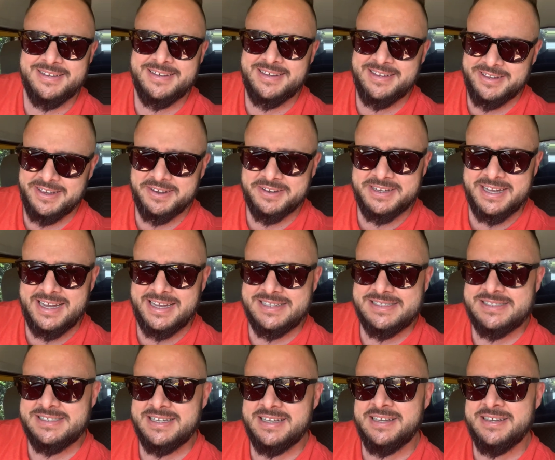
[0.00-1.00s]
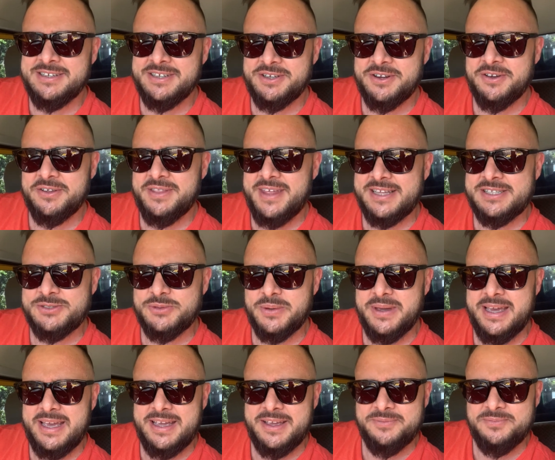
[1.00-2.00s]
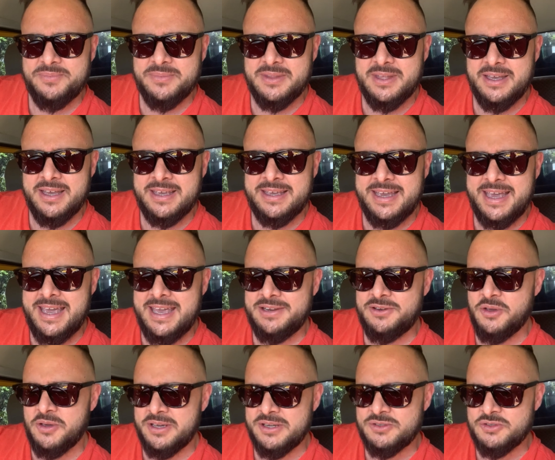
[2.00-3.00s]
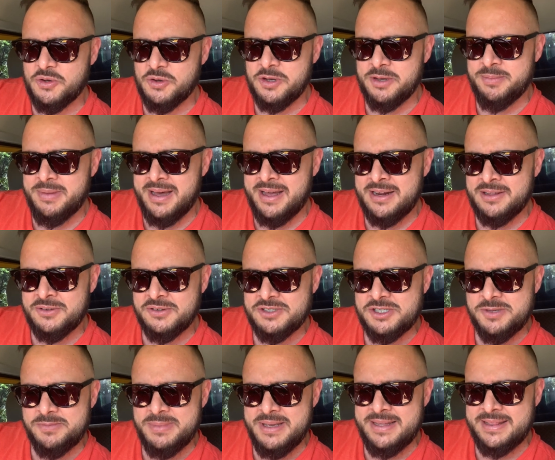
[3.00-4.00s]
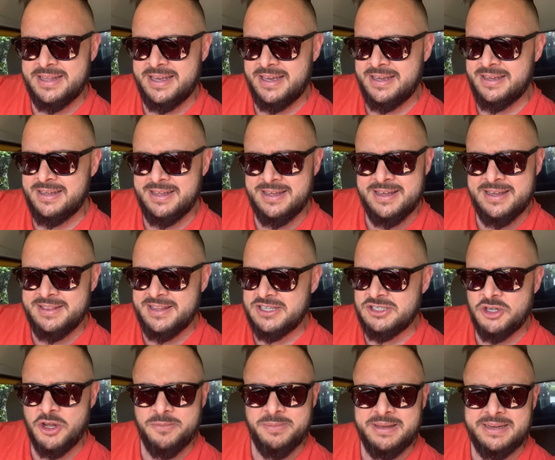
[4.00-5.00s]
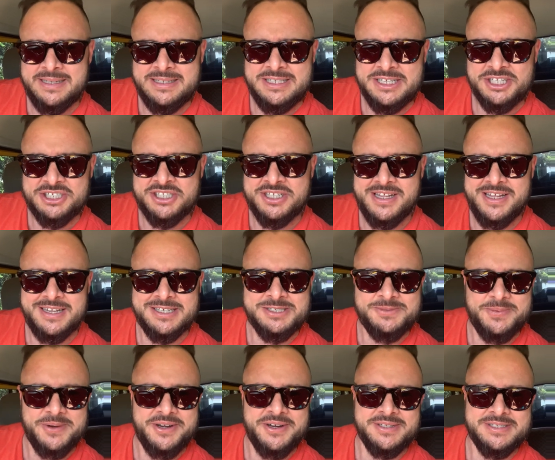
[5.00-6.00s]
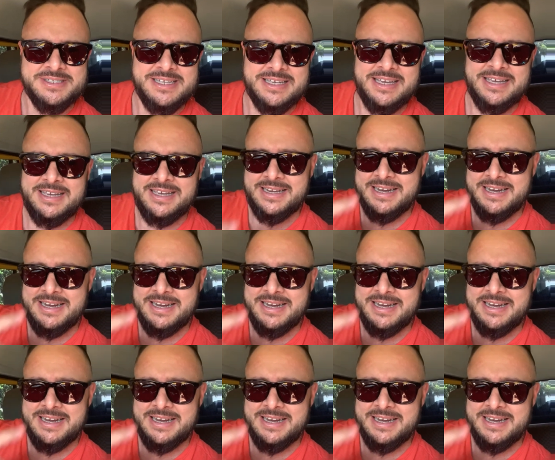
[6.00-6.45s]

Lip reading: Yeah, guys, you know, that's where, again, you can talk about it because you've been there. There's no better teacher than experience, hey?